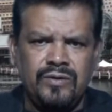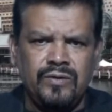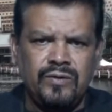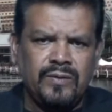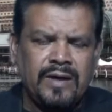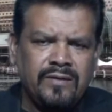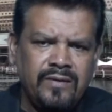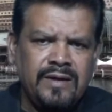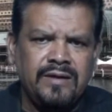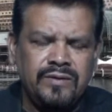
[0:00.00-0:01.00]
to
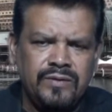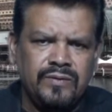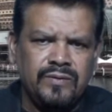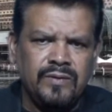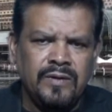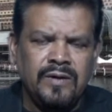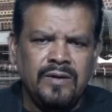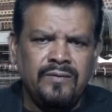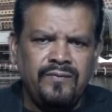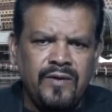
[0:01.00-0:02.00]
agree to
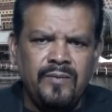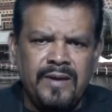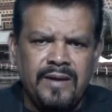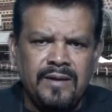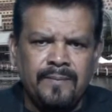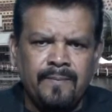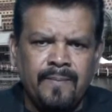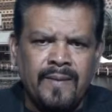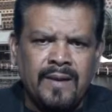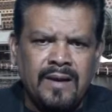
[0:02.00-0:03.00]
filming
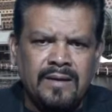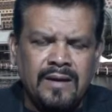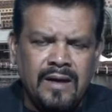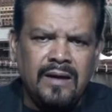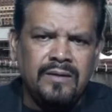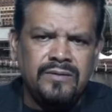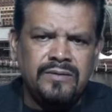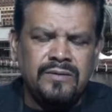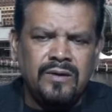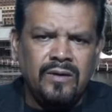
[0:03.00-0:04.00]
in the
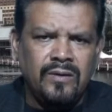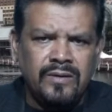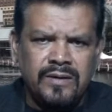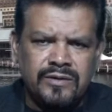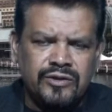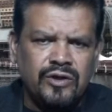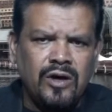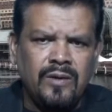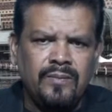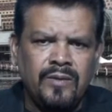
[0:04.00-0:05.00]
house or in a
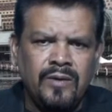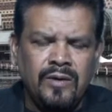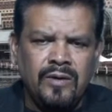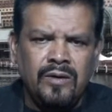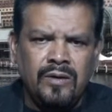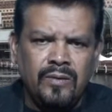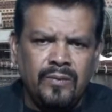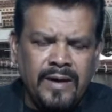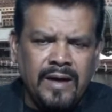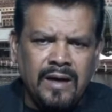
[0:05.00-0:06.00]
shop or
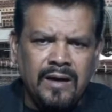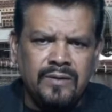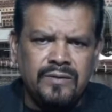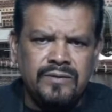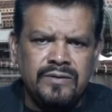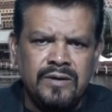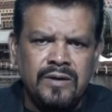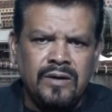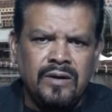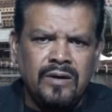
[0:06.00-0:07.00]
warehouse,
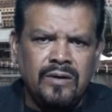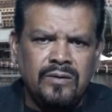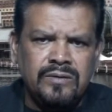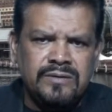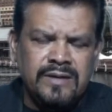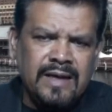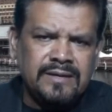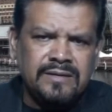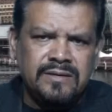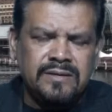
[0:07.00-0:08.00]
or
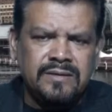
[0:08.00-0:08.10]
select